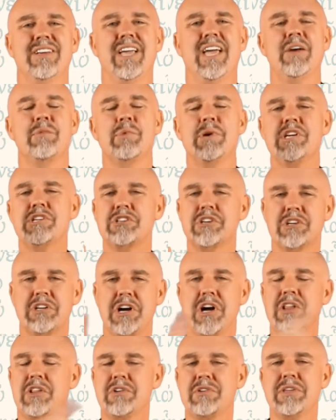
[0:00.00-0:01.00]
and we shall
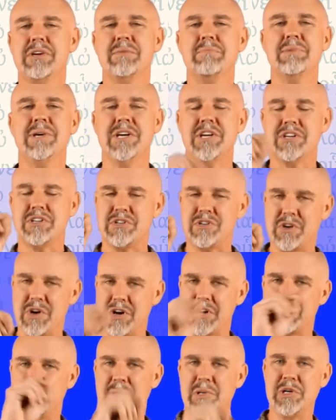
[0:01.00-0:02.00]
color them
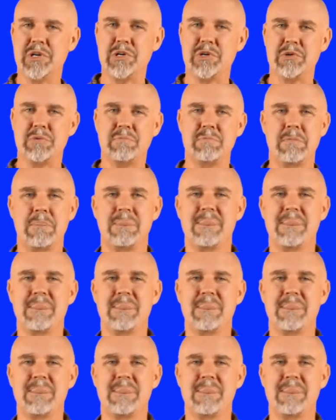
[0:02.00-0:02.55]
dark blue.